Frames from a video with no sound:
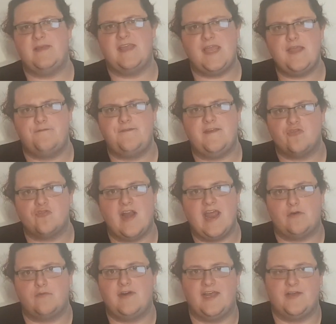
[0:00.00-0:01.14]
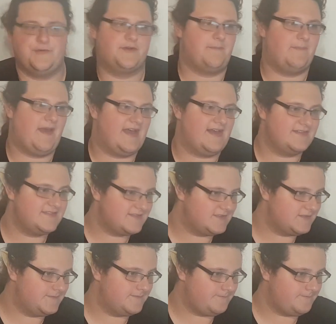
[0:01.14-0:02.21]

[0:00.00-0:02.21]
iffy track record at best.